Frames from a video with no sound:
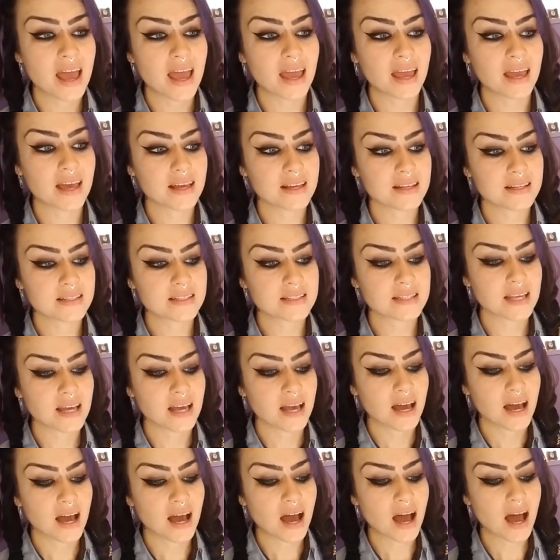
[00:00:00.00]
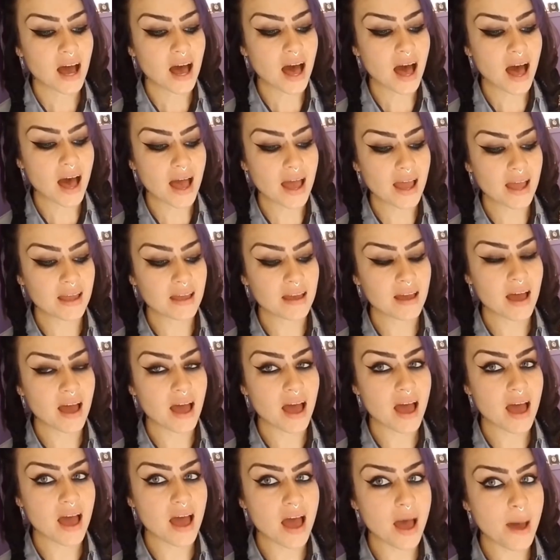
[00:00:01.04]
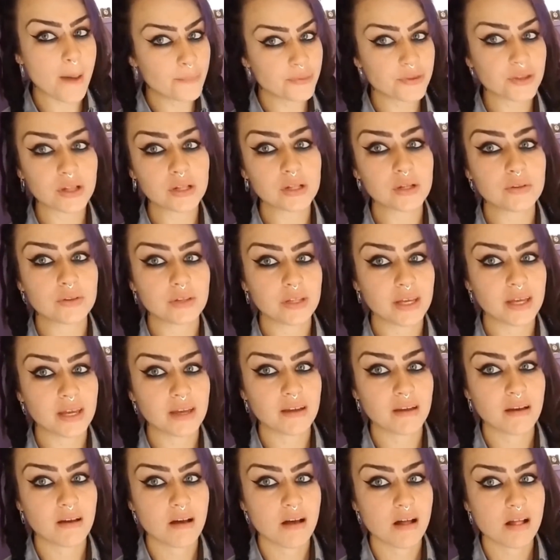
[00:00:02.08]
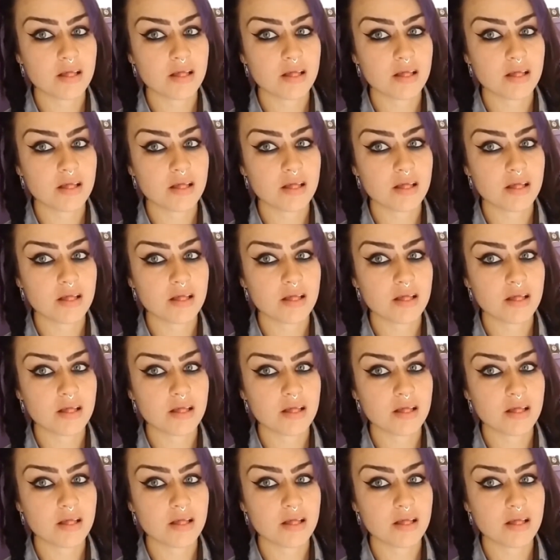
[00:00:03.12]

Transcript: and I absolutely,